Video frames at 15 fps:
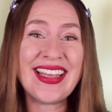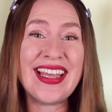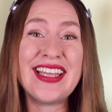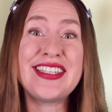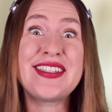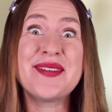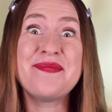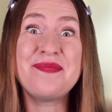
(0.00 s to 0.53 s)
is
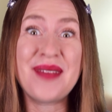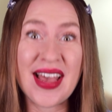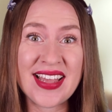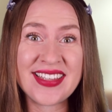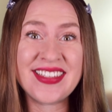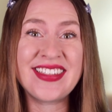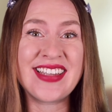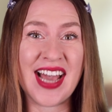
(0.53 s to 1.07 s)
the
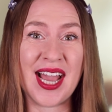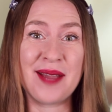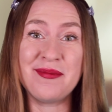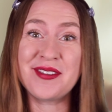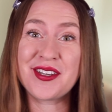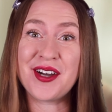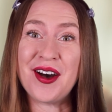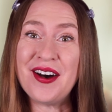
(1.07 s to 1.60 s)
best time to
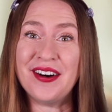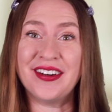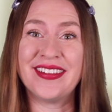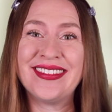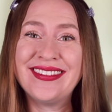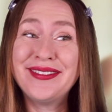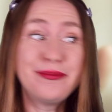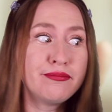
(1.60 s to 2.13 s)
call?
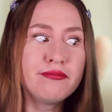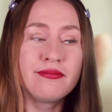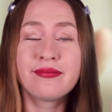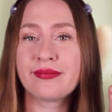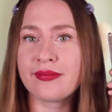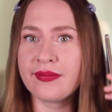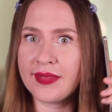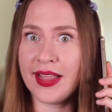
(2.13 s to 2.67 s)

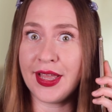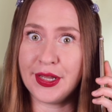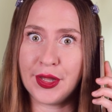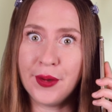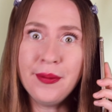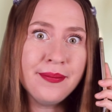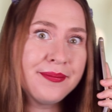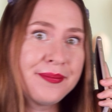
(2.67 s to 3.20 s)
Hello?